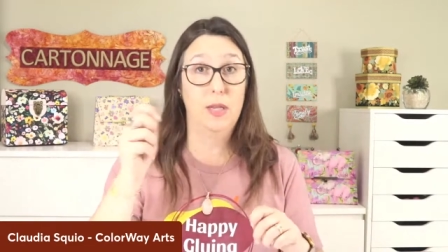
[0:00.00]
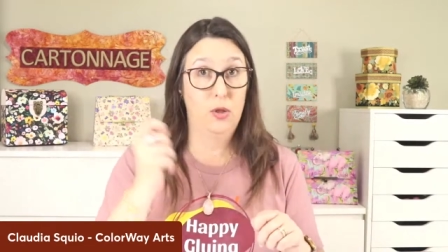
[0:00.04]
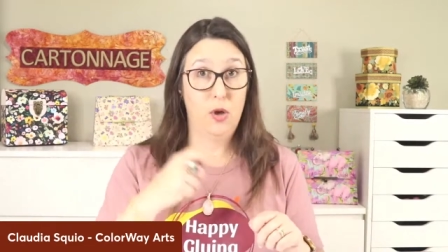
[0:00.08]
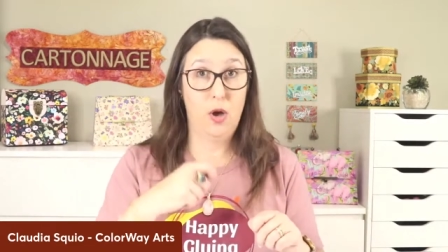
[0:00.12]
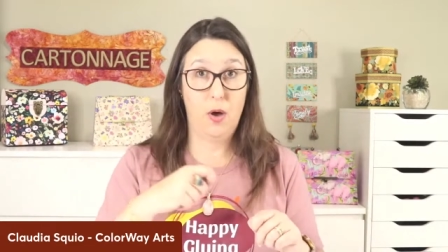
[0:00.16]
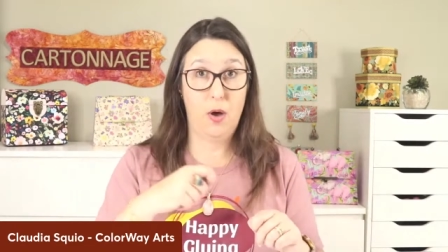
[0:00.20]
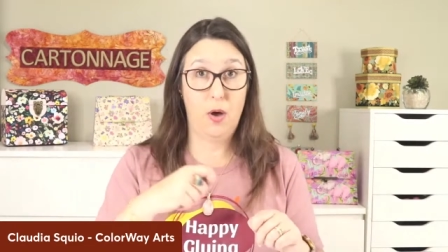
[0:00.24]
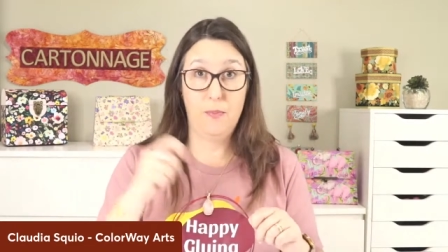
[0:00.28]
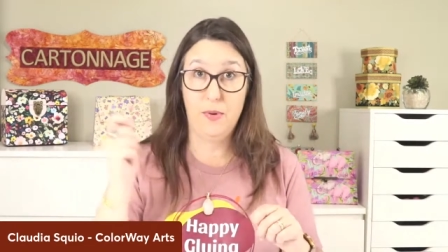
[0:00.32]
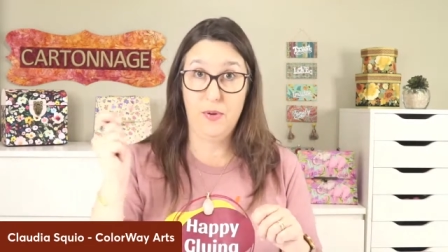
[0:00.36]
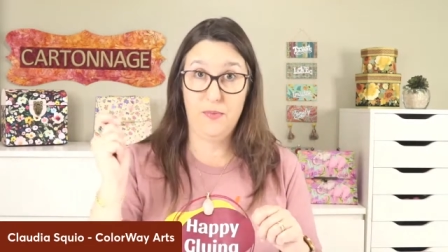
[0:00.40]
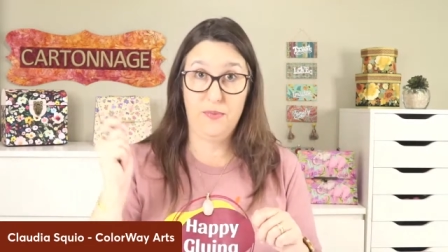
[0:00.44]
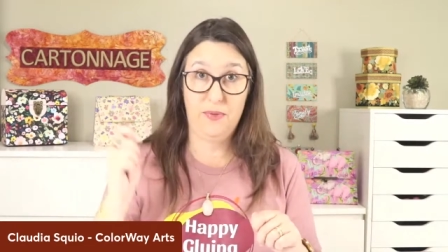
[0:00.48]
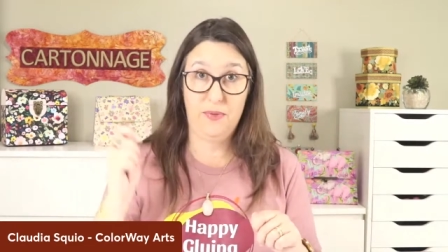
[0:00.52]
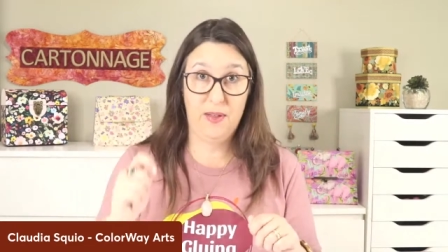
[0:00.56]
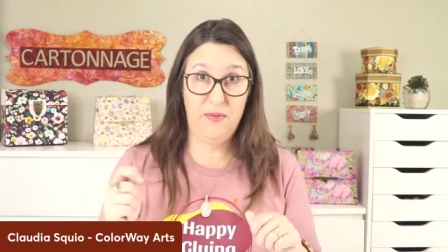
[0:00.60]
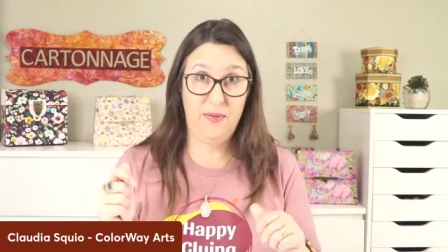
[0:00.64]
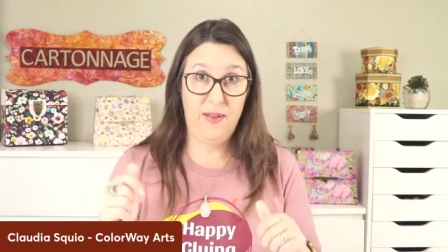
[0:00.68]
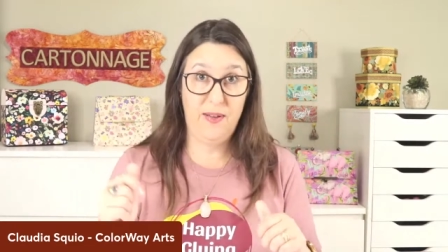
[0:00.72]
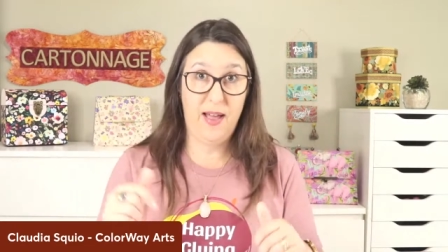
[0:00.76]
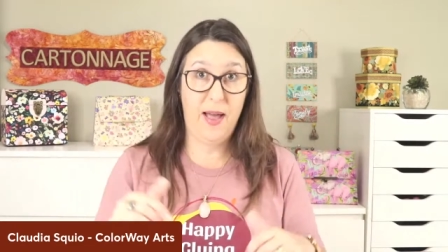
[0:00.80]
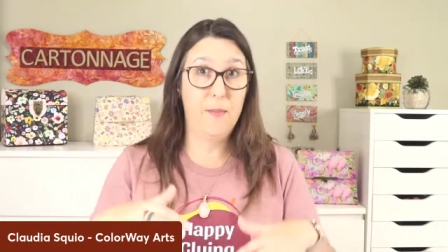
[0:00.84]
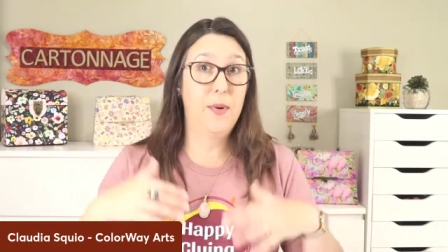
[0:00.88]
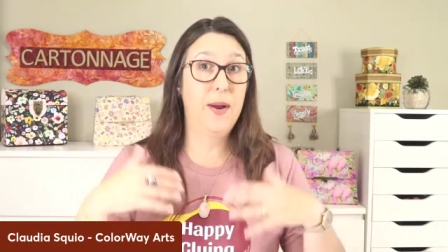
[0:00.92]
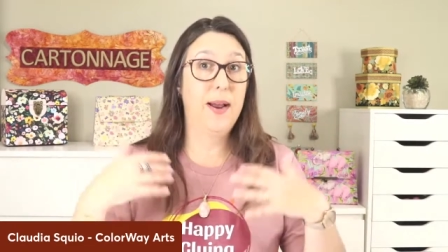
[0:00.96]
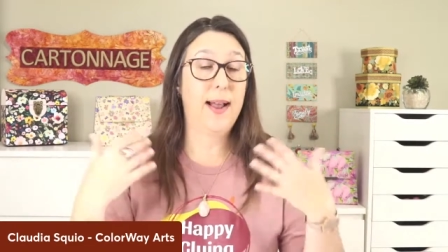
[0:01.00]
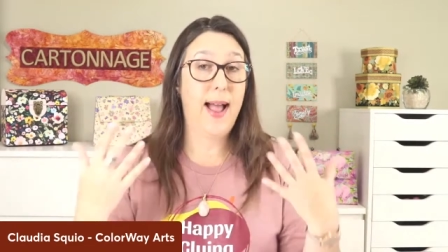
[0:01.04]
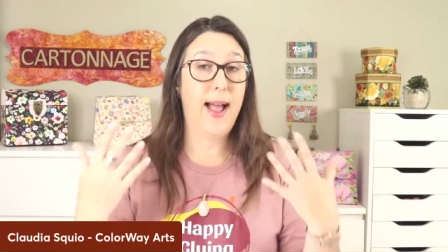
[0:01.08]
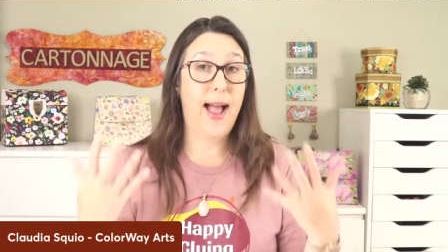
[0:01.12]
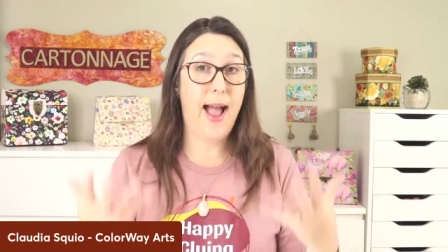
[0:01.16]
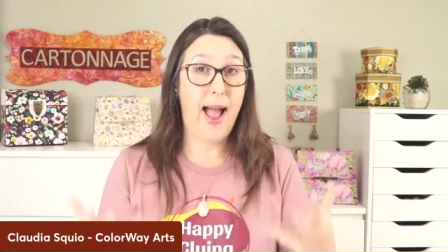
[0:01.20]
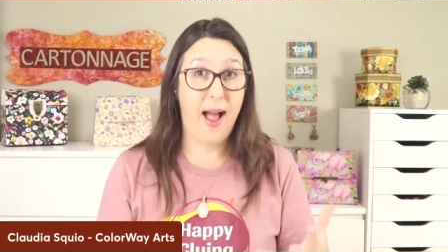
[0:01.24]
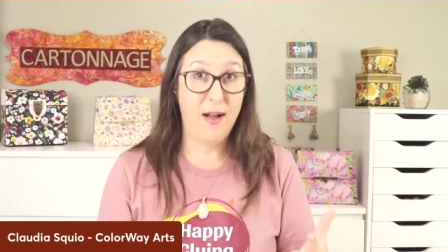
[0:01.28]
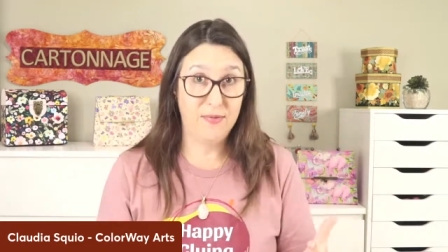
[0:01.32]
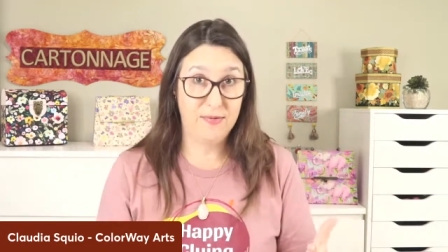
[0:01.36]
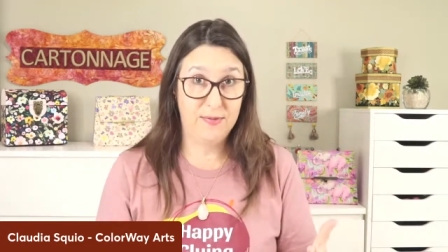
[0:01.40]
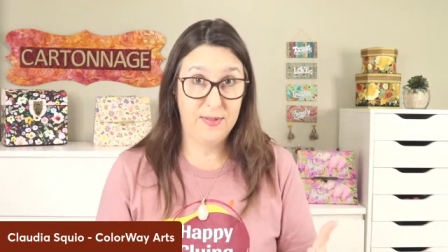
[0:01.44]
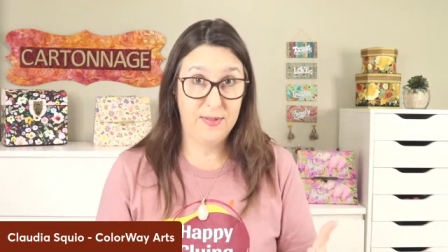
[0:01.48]
top of the fabric
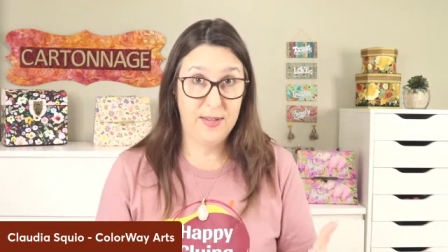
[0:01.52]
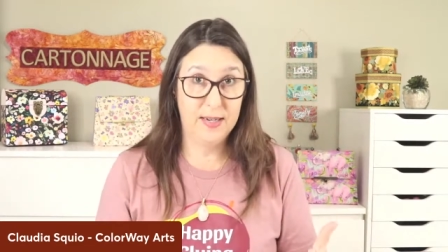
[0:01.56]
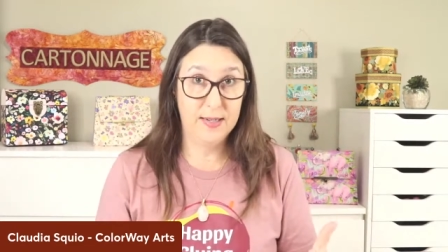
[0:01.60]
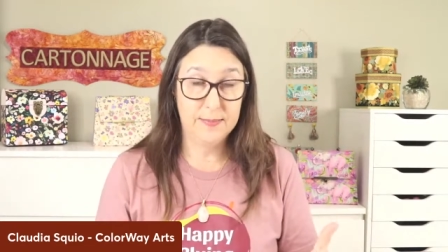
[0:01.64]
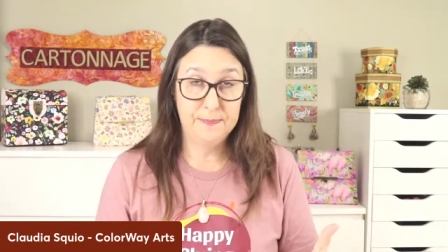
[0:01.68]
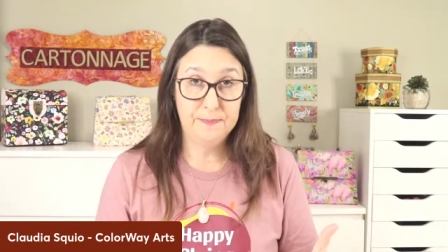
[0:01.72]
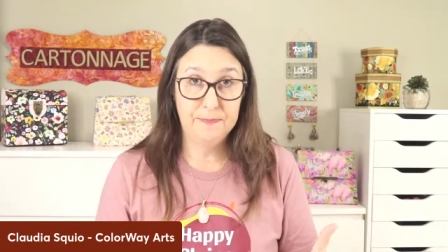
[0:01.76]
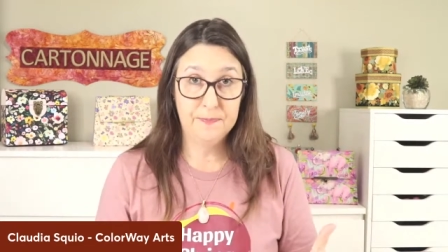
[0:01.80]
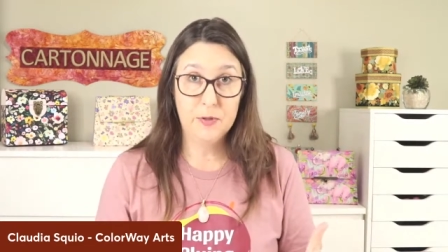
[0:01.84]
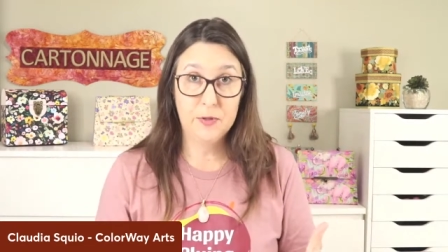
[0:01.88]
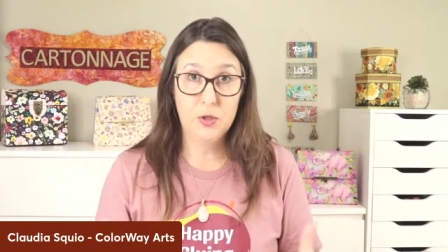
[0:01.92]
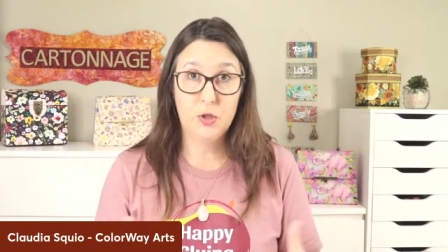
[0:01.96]
after.